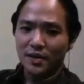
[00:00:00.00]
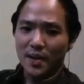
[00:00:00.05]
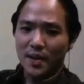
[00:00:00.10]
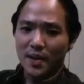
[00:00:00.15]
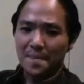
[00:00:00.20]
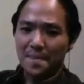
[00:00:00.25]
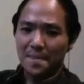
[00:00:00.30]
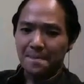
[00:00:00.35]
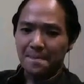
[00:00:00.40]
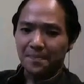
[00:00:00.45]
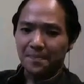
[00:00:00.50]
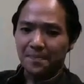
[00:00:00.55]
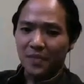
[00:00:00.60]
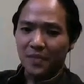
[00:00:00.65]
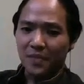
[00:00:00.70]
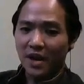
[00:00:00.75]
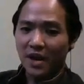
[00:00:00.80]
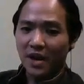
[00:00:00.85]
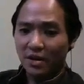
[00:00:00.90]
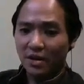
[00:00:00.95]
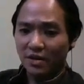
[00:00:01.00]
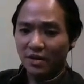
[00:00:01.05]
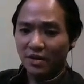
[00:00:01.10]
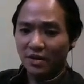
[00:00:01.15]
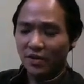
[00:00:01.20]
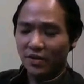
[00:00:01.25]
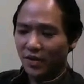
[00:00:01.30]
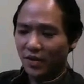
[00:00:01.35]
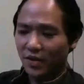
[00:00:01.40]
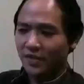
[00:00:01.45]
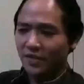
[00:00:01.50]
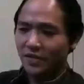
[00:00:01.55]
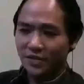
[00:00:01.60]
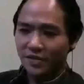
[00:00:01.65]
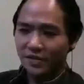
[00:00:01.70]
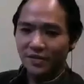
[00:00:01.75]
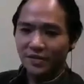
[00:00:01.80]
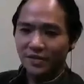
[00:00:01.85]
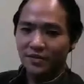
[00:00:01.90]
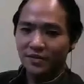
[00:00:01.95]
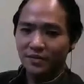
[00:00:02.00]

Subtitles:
high contrast